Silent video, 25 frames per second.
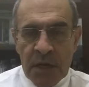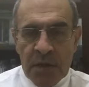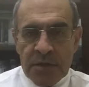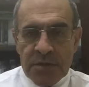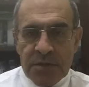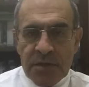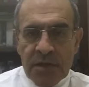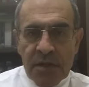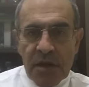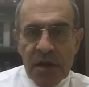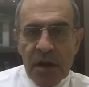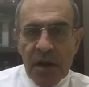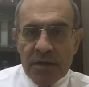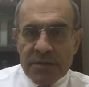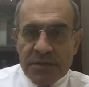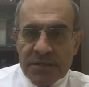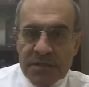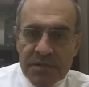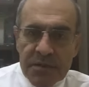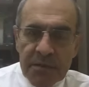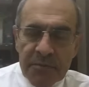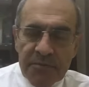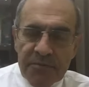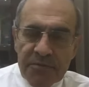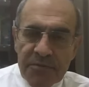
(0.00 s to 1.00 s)
So there are
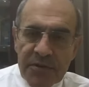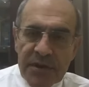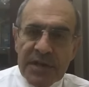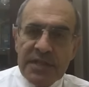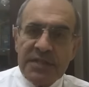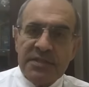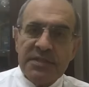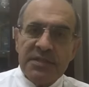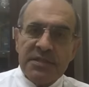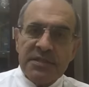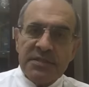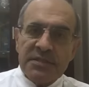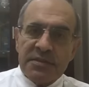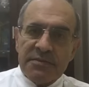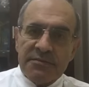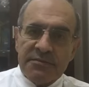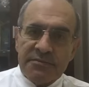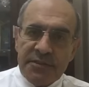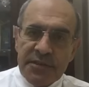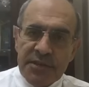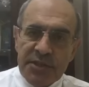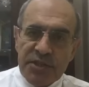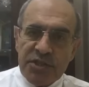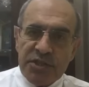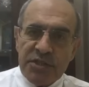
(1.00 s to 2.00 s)
some phrases, some
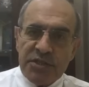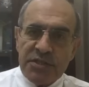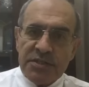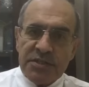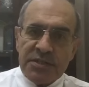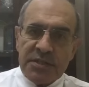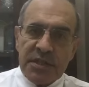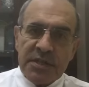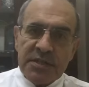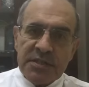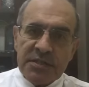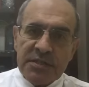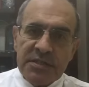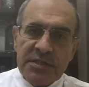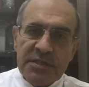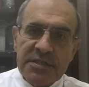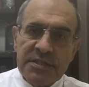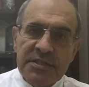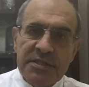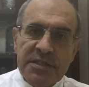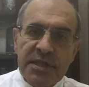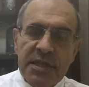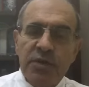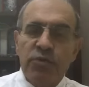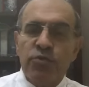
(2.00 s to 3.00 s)
features that
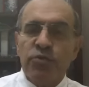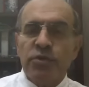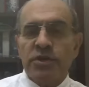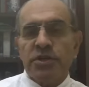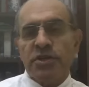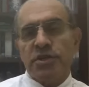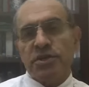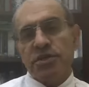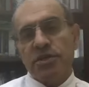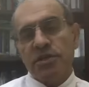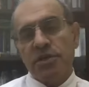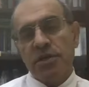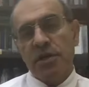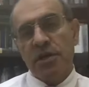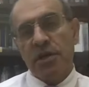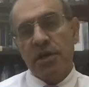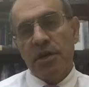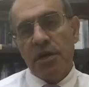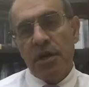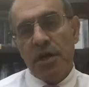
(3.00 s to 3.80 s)
distinguish